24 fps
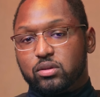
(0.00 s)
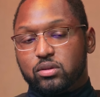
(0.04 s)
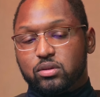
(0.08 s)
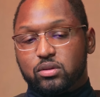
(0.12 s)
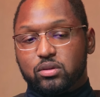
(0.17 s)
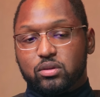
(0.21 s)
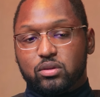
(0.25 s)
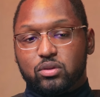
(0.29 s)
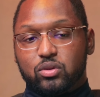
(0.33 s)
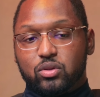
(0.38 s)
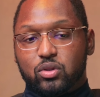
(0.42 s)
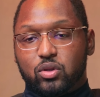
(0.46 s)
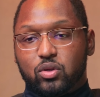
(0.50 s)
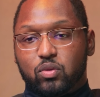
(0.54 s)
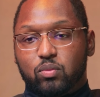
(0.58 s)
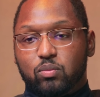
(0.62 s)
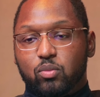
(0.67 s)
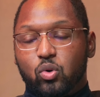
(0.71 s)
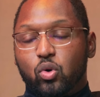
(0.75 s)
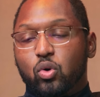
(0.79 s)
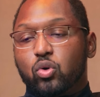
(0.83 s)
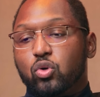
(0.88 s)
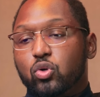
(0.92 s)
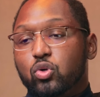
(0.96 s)

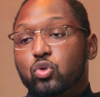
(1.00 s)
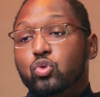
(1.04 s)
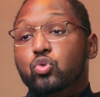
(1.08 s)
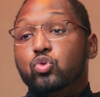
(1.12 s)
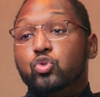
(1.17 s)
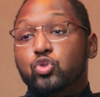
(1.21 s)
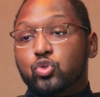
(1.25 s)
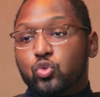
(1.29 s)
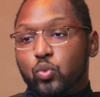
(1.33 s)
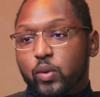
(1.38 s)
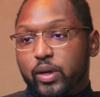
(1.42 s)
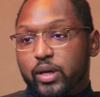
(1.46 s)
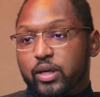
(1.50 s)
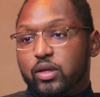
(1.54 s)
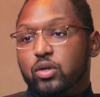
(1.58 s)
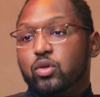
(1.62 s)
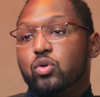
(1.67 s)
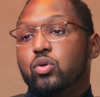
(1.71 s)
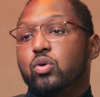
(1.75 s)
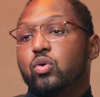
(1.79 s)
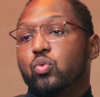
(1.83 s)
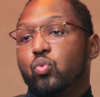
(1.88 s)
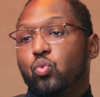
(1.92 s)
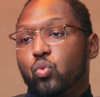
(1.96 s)
more loose way, you
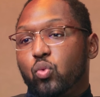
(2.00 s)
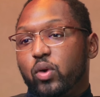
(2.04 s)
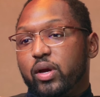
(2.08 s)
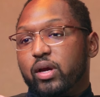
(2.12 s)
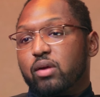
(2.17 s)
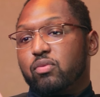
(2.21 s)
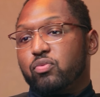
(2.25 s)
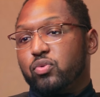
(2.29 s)
could wait